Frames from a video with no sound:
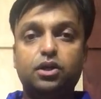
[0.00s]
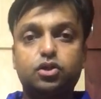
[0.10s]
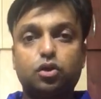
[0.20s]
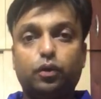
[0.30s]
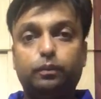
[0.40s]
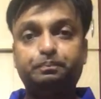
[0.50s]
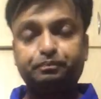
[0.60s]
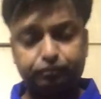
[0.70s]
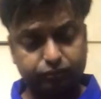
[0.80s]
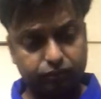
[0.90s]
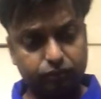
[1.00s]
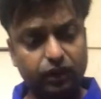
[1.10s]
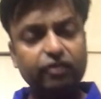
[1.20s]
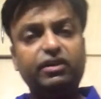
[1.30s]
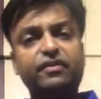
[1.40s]
So
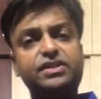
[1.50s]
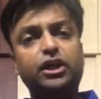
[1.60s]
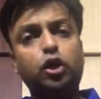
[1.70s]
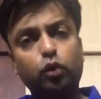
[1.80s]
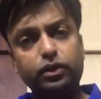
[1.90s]
we have seen two